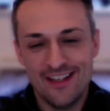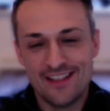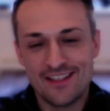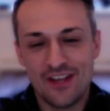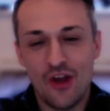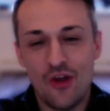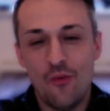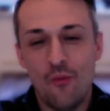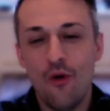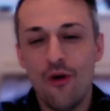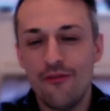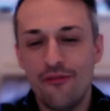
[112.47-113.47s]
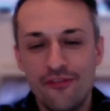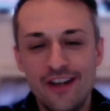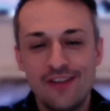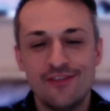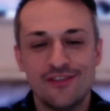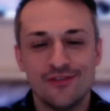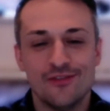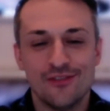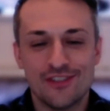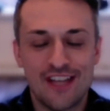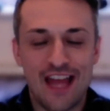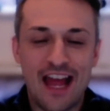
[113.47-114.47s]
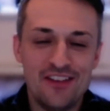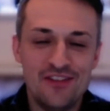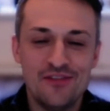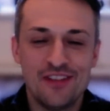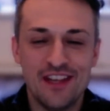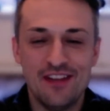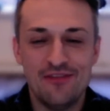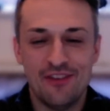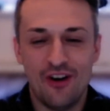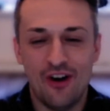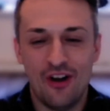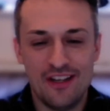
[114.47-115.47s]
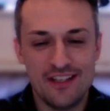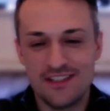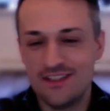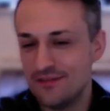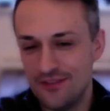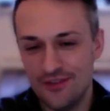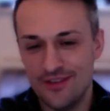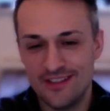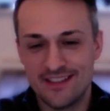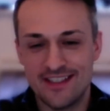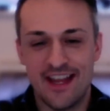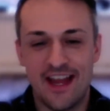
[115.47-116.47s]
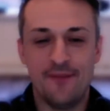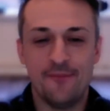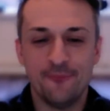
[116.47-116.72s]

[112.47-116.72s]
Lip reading: So what free resource can you give our listeners, viewers today?